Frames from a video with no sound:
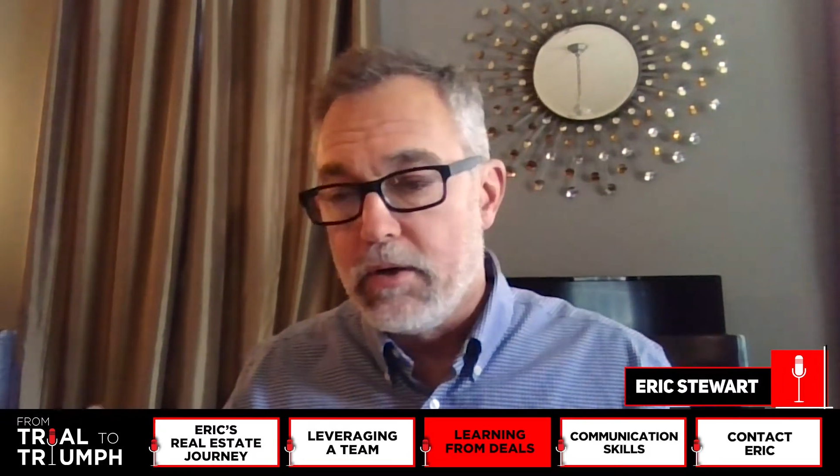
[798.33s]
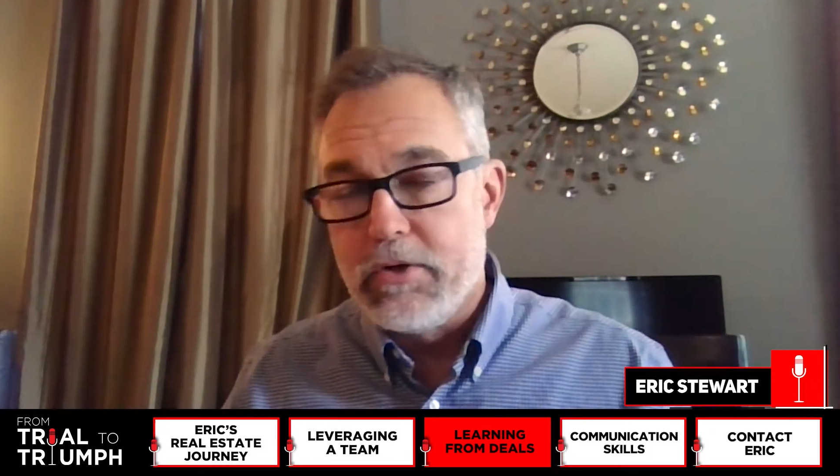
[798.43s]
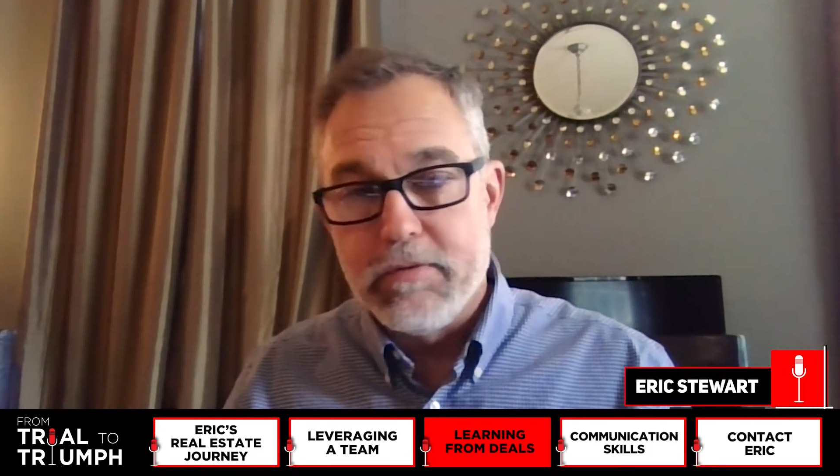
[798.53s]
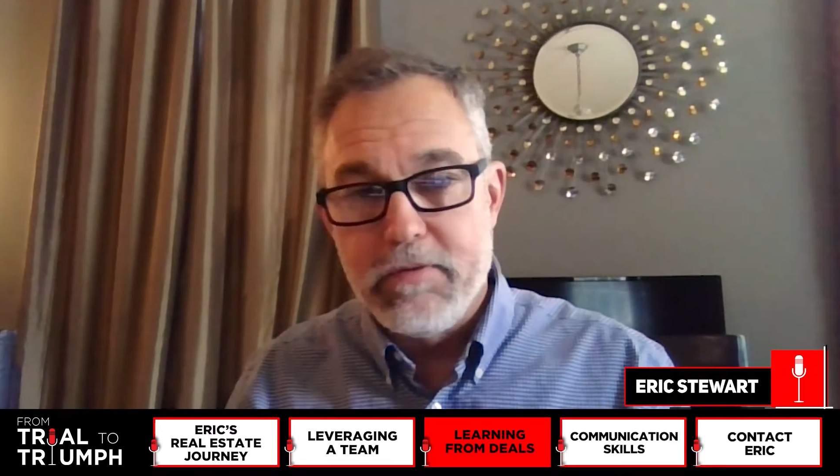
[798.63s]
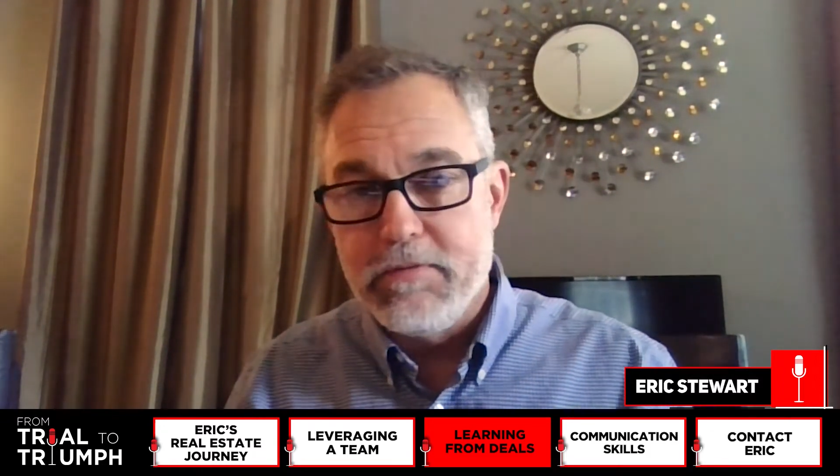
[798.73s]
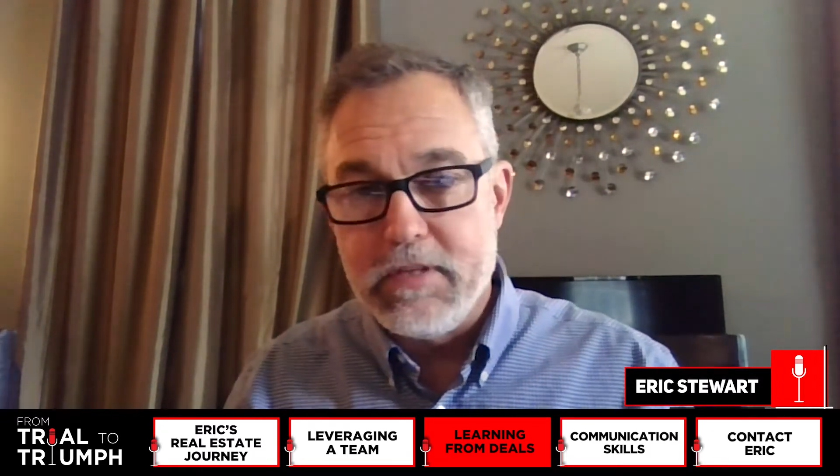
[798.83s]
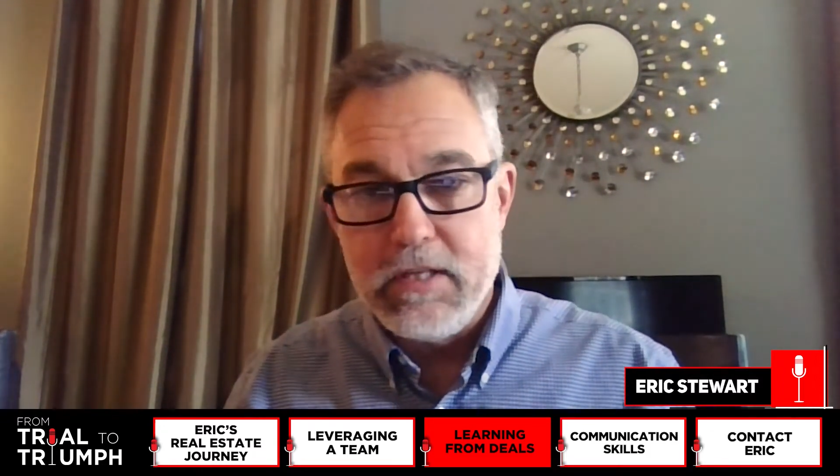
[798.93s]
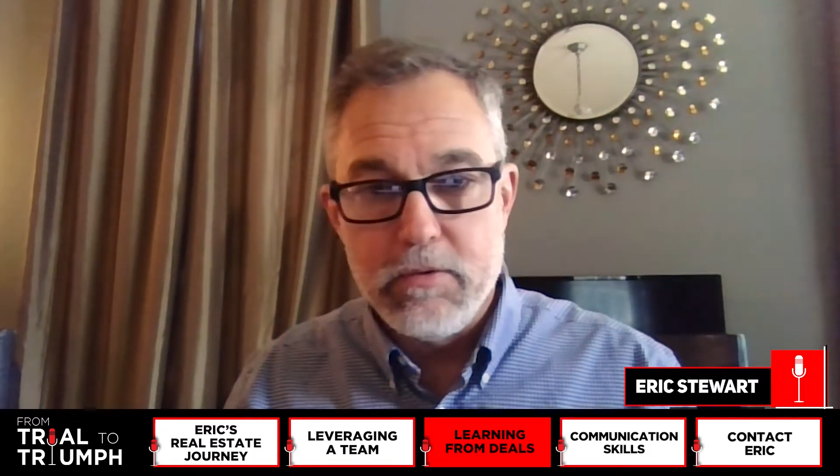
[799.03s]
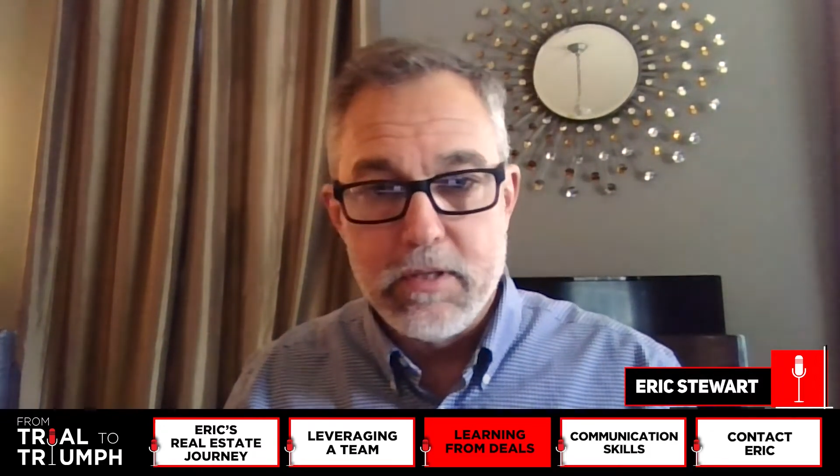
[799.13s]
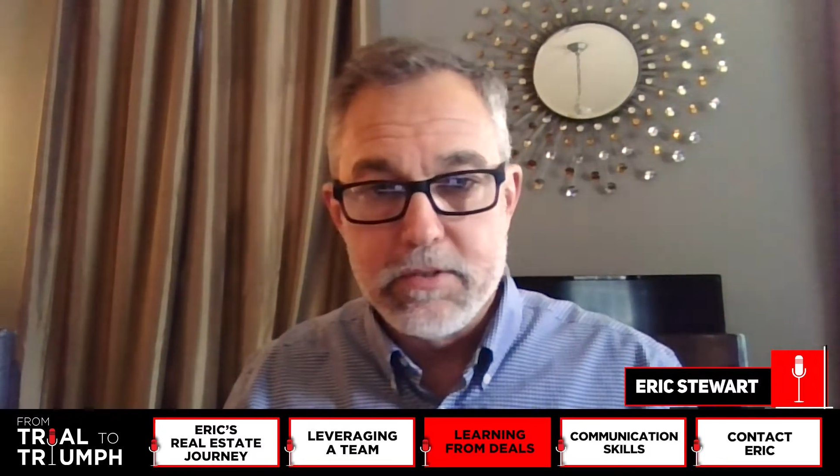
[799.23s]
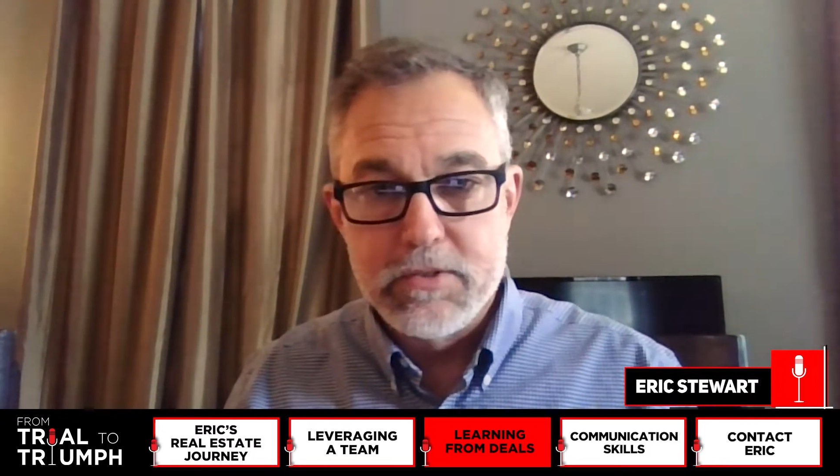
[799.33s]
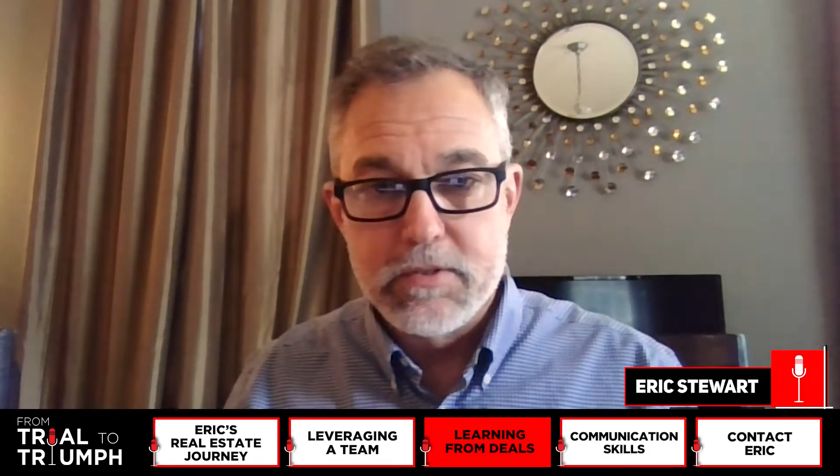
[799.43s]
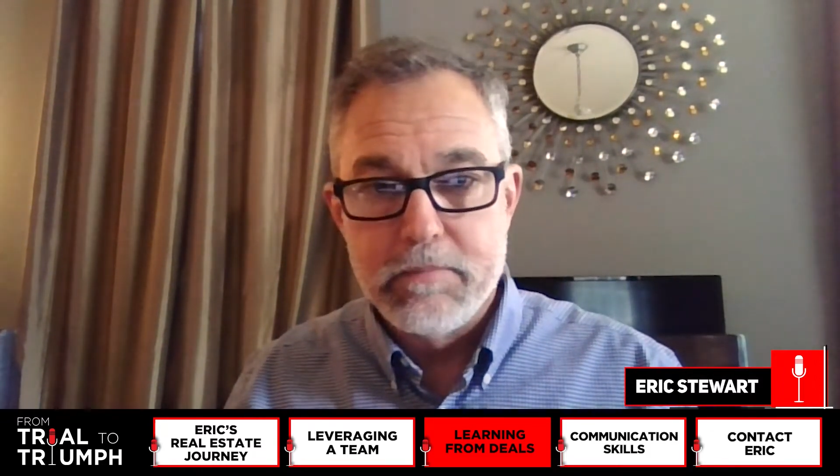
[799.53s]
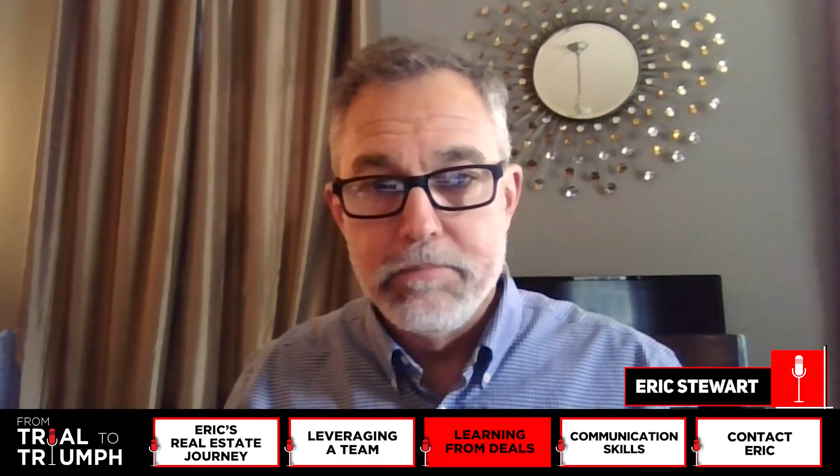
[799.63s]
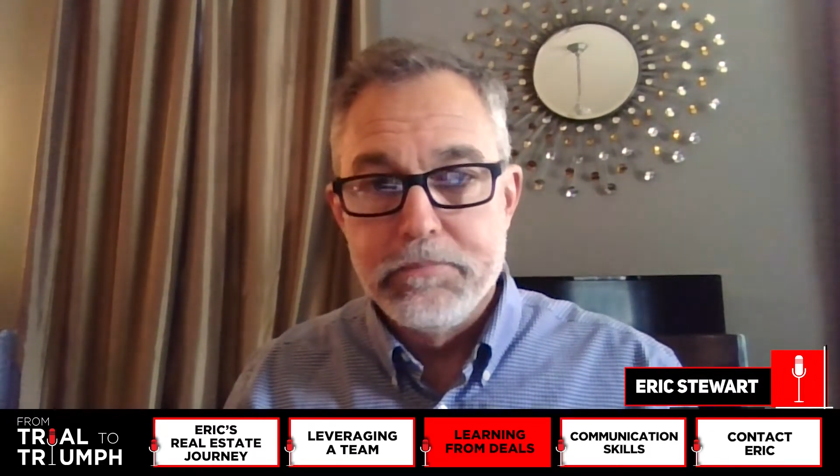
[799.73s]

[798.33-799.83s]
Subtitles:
under 50 units.